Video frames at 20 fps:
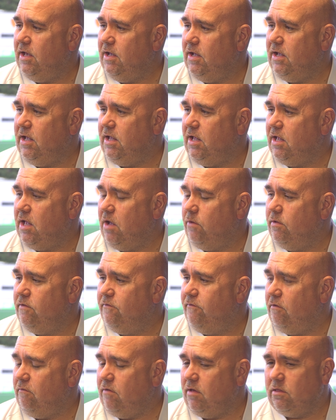He's
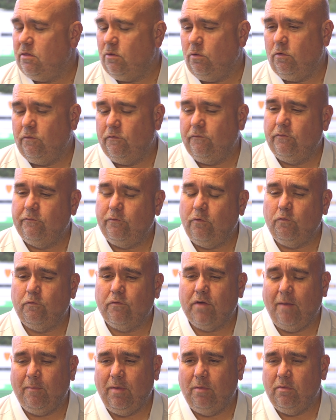very sort of
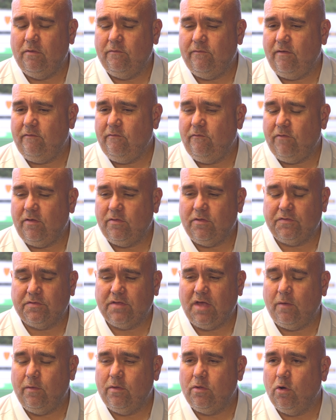forthcoming with everything that's
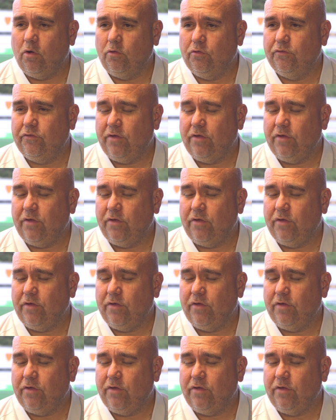going on.